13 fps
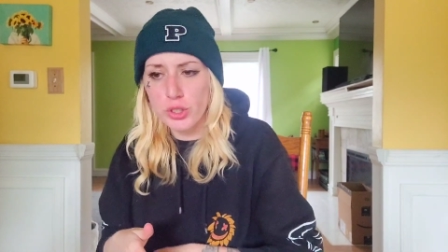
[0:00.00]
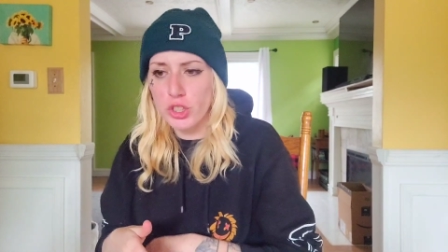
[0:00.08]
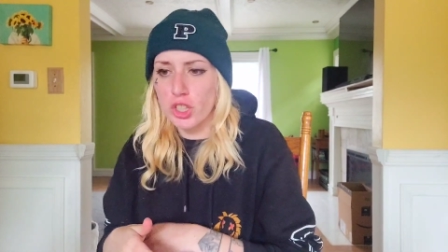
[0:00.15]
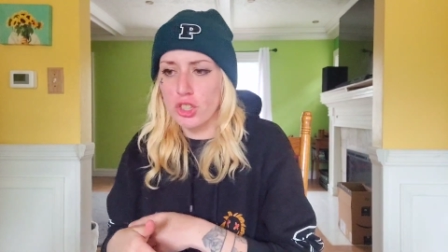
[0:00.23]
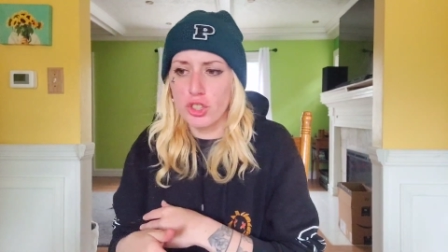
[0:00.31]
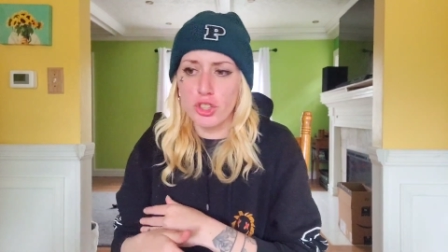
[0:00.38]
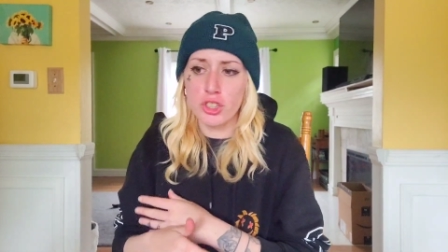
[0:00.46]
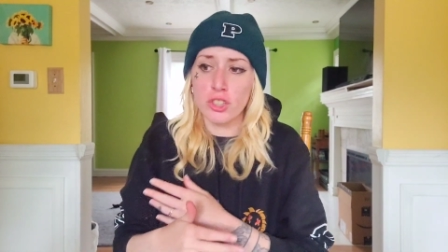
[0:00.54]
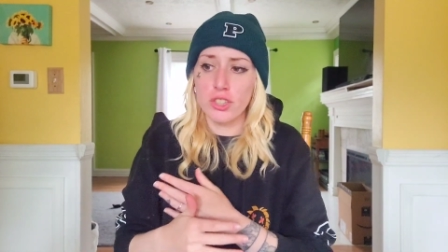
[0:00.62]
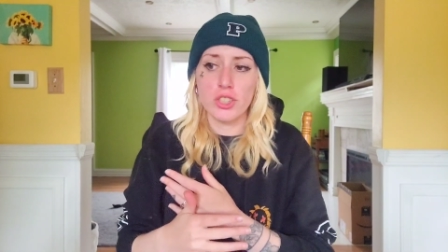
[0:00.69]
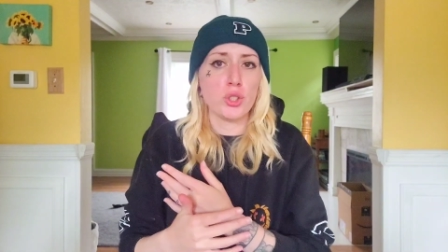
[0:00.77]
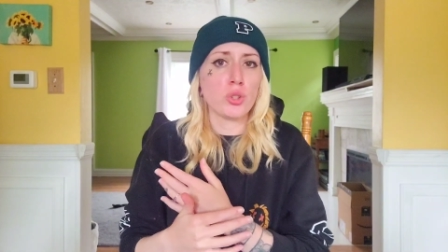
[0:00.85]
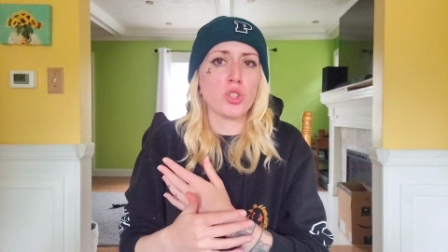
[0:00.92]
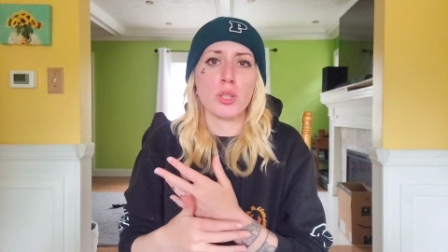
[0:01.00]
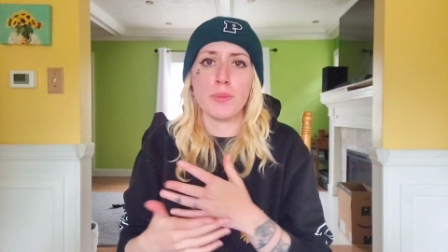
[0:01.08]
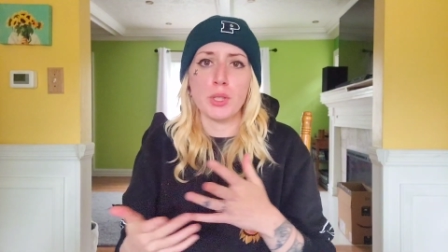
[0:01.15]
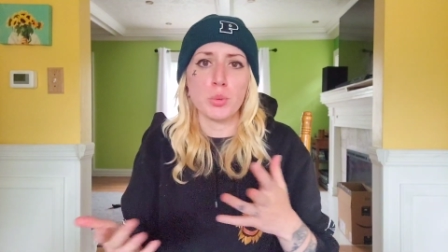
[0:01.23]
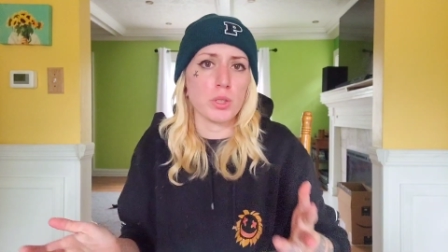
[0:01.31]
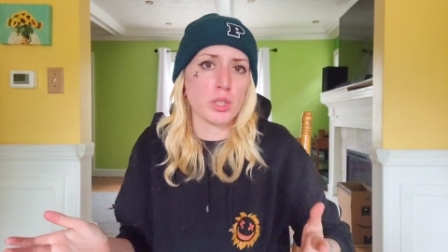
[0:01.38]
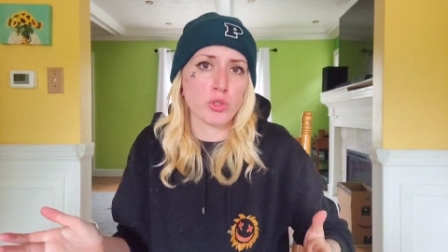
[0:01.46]
You know, you can only do so
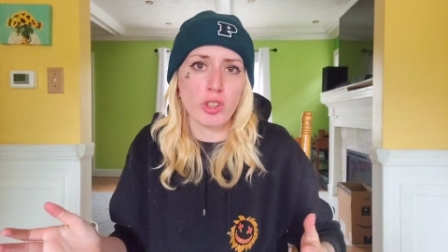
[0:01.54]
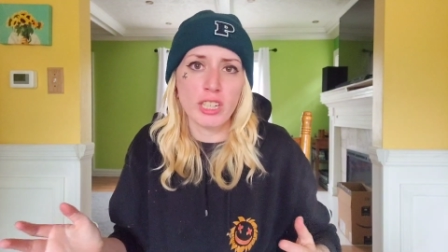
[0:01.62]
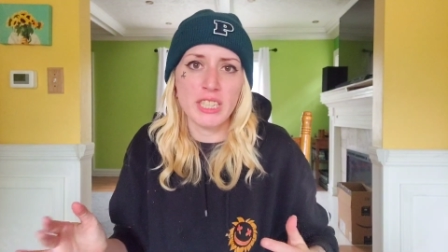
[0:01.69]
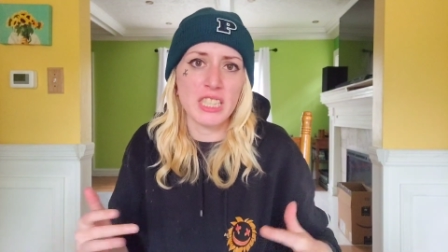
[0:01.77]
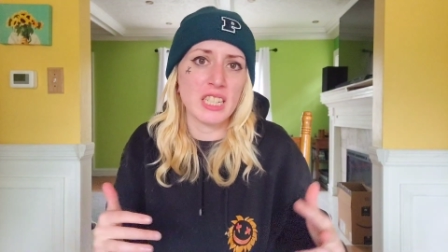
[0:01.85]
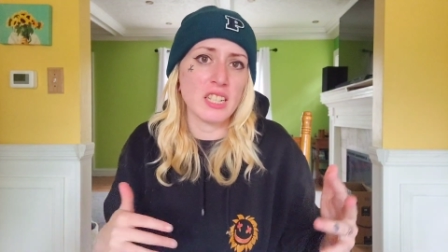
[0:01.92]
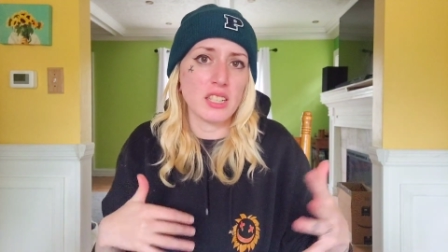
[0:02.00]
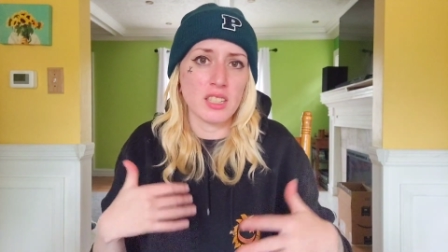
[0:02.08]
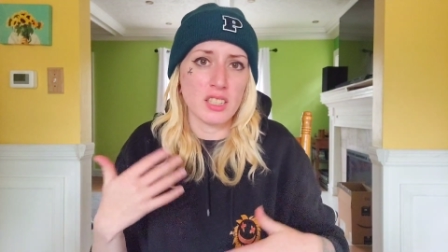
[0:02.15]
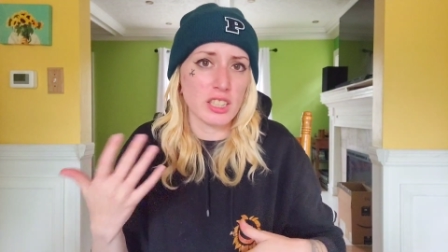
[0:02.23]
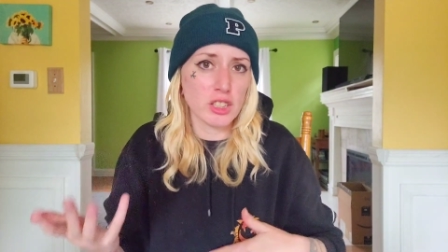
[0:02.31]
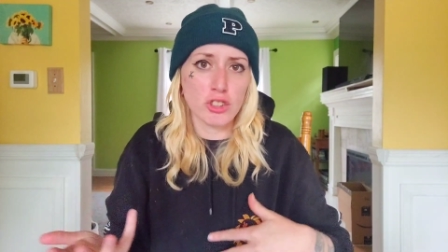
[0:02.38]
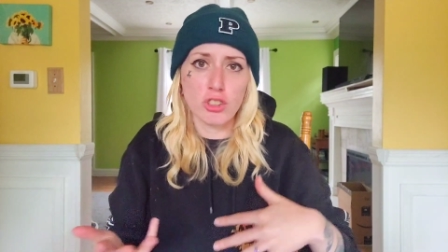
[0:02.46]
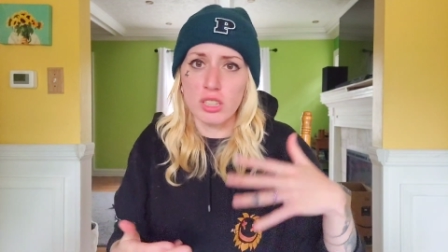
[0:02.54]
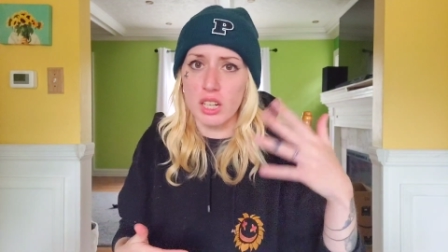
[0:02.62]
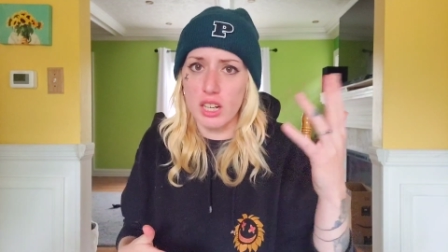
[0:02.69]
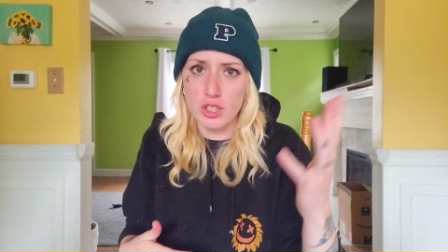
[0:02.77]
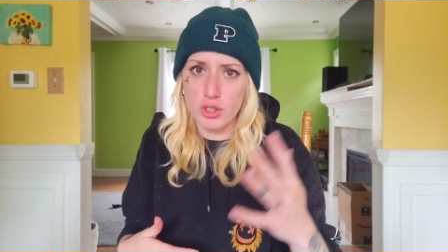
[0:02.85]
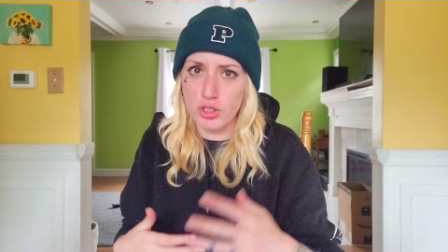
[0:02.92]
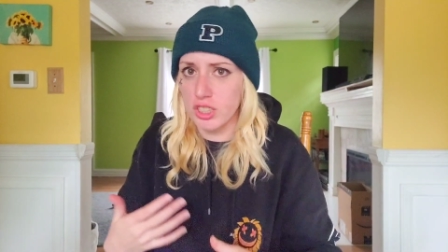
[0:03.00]
much with the resin and glitter and
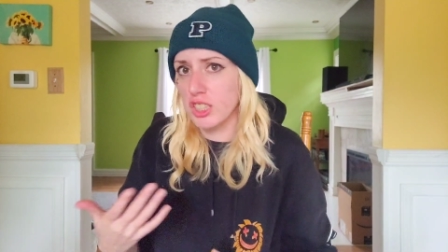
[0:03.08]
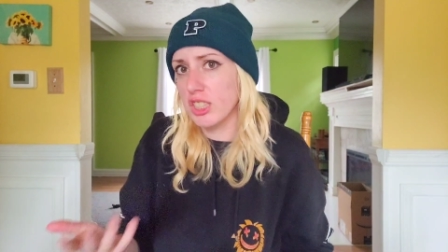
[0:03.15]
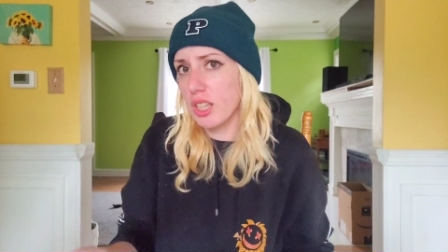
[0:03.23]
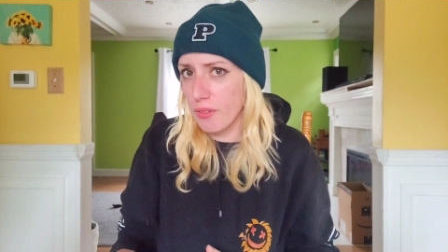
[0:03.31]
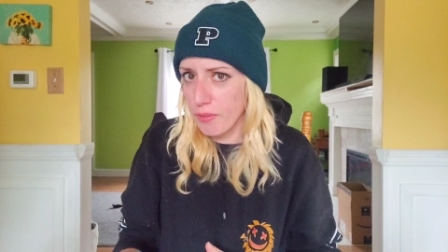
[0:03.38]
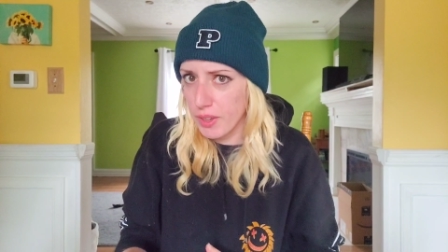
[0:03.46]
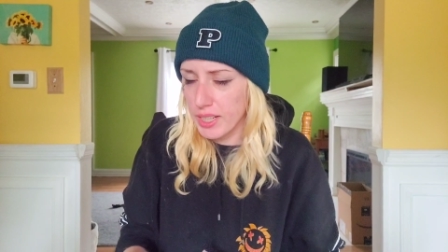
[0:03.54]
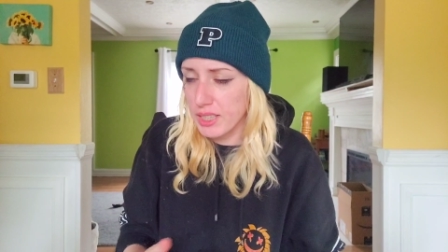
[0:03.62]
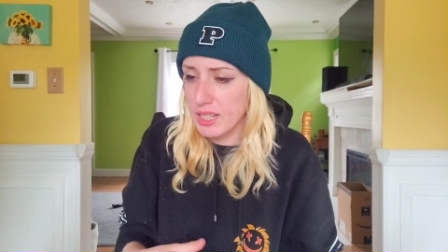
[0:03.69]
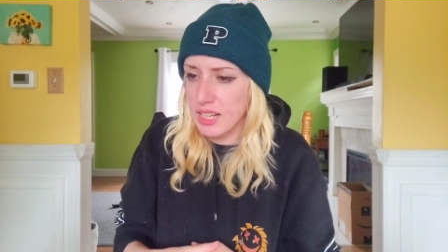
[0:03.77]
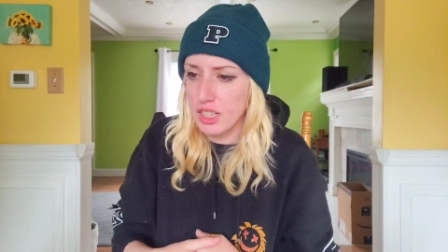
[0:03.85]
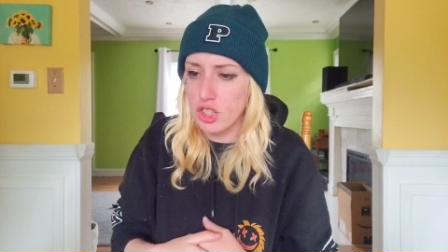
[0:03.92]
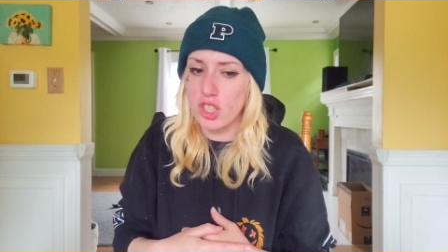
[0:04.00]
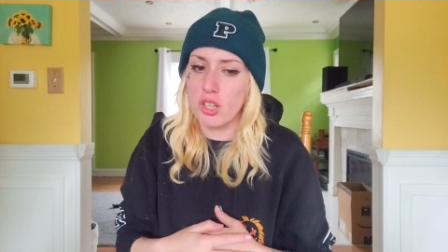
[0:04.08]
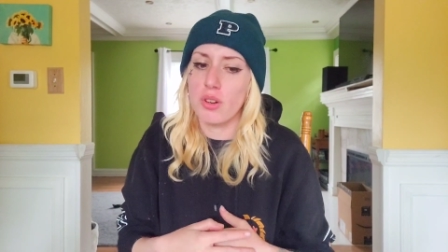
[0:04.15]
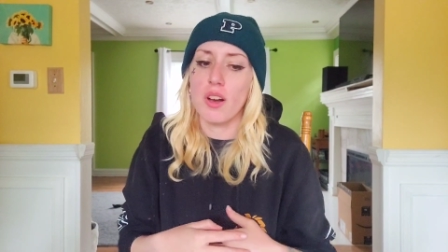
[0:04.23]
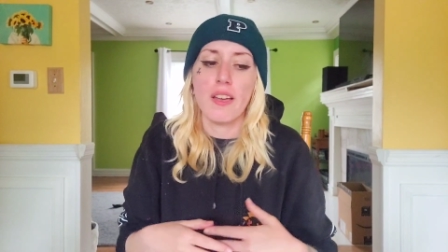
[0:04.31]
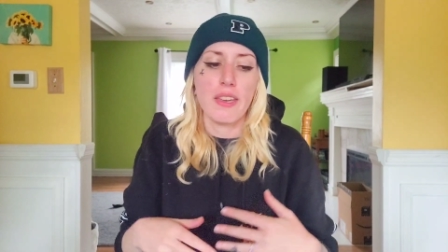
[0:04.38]
colors and stuff like that. So